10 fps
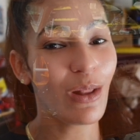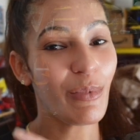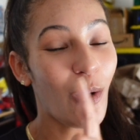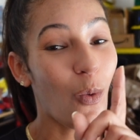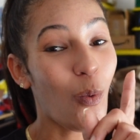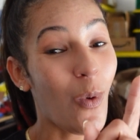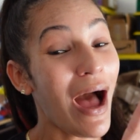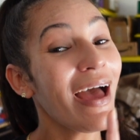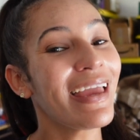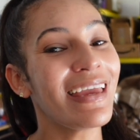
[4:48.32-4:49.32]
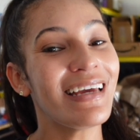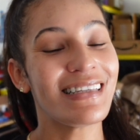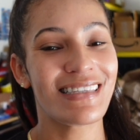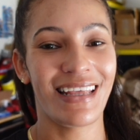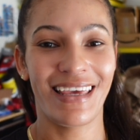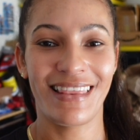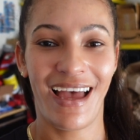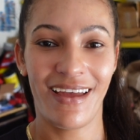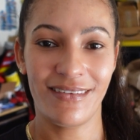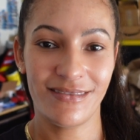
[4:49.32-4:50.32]
all about why it's like
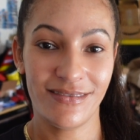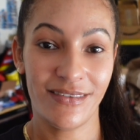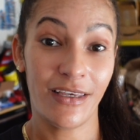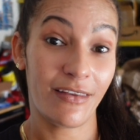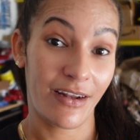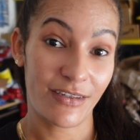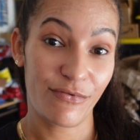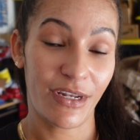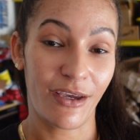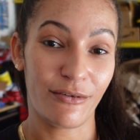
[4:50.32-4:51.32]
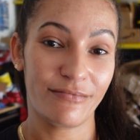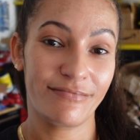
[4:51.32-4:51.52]
that in the next video.